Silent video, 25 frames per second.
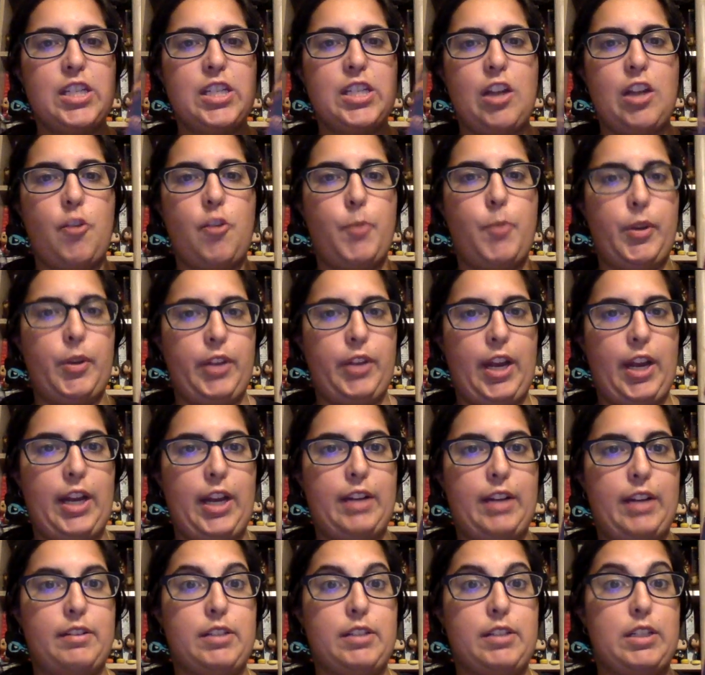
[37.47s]
another book that I got
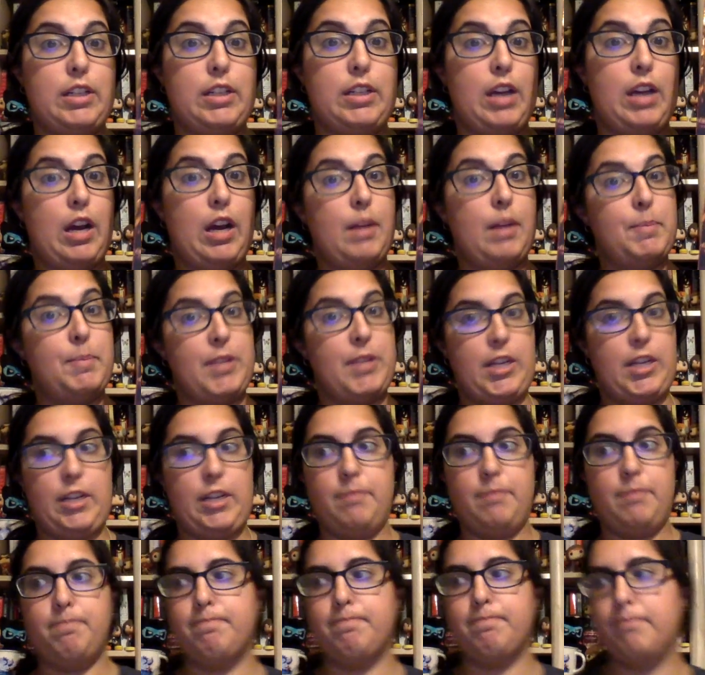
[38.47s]
Sunday.
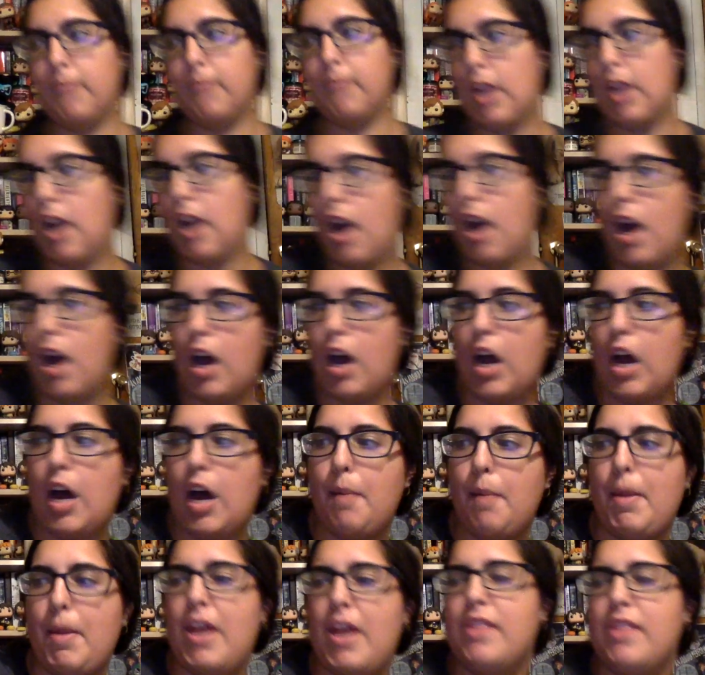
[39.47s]

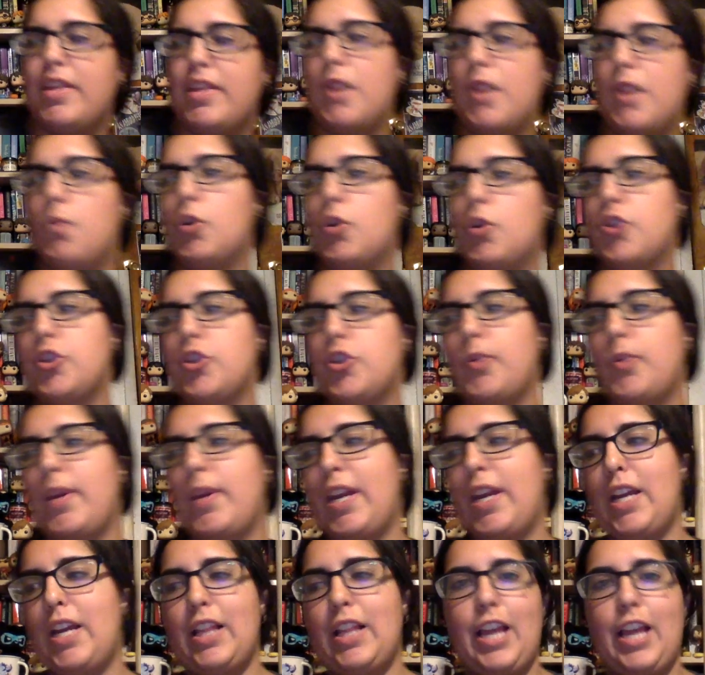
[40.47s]
And they were
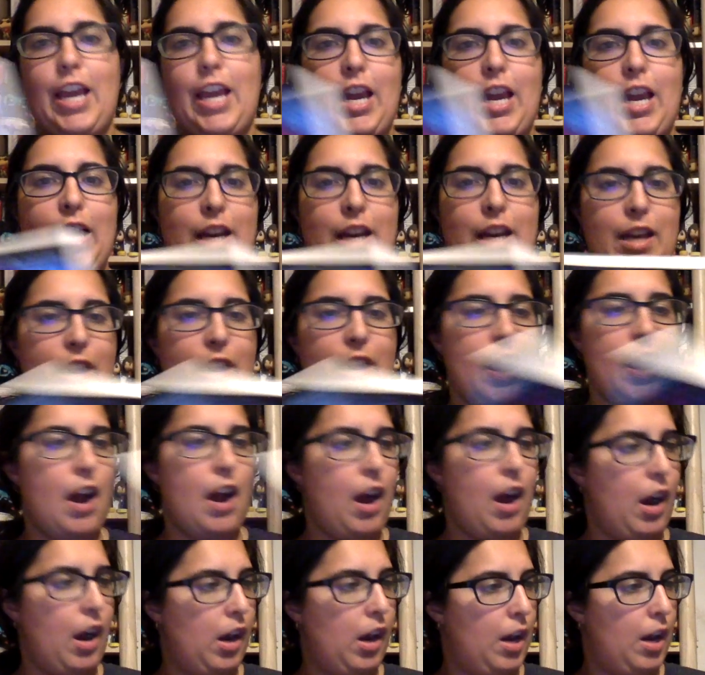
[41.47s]
doing like
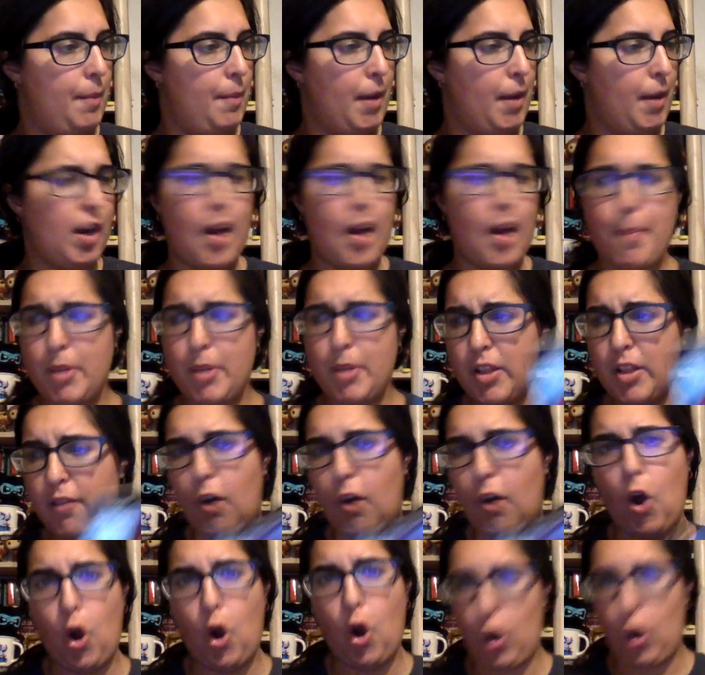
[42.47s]
a couple of
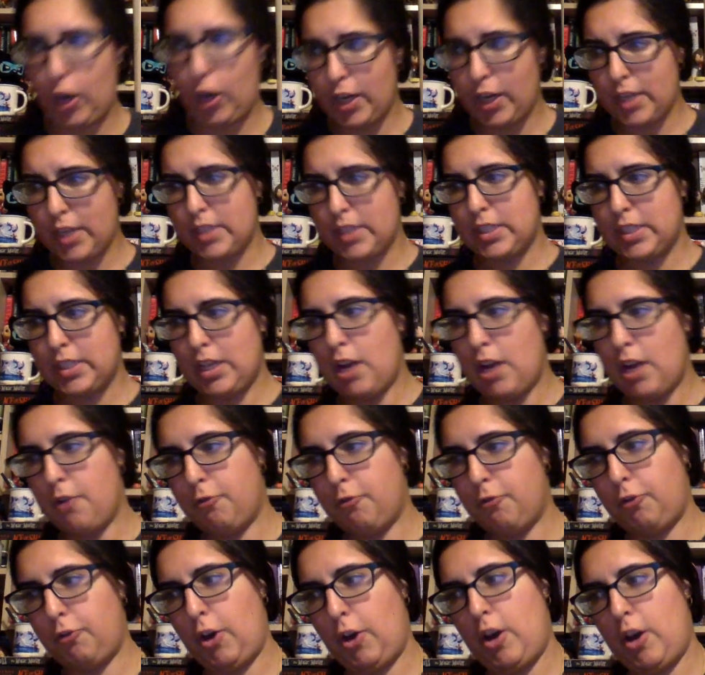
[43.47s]
ARCs
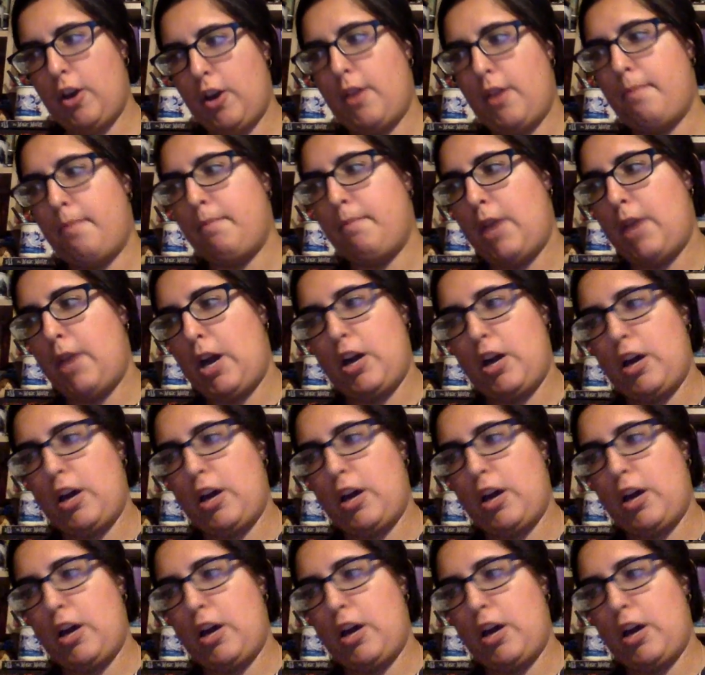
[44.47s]
from